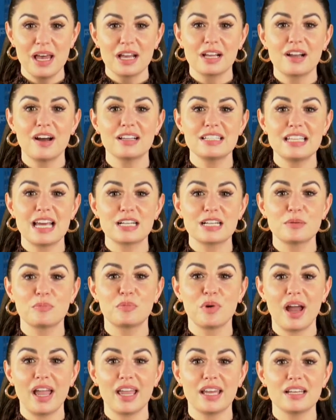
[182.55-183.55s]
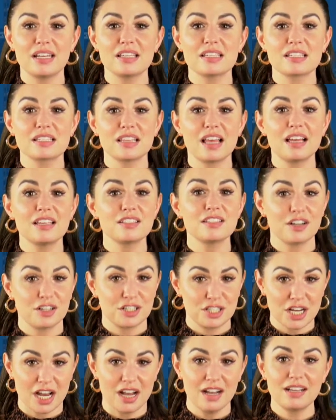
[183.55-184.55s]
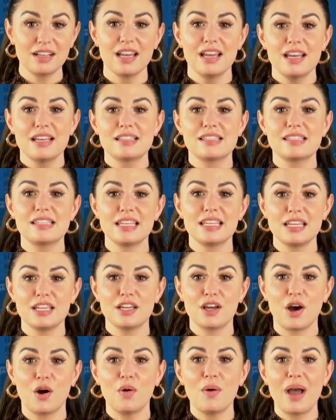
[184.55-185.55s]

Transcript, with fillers: contact Bryan Slusarchuk, CEO